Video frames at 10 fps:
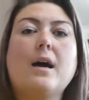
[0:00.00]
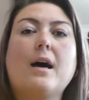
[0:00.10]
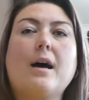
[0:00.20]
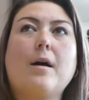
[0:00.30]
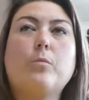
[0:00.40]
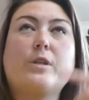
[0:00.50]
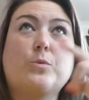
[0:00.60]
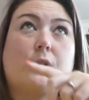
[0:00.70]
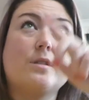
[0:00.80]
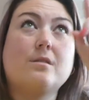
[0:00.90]
uh,
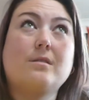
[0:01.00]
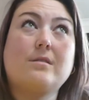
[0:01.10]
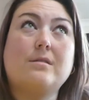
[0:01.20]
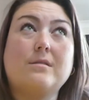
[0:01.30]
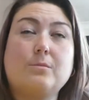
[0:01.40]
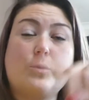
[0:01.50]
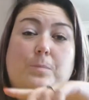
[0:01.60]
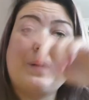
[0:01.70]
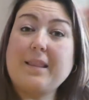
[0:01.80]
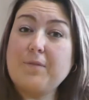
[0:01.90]
which was,
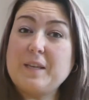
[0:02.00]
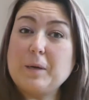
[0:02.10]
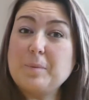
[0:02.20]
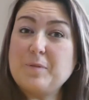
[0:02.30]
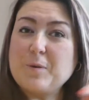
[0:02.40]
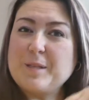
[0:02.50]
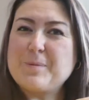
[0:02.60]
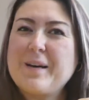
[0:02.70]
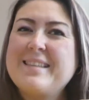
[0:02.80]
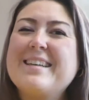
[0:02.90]
would be the video before this one.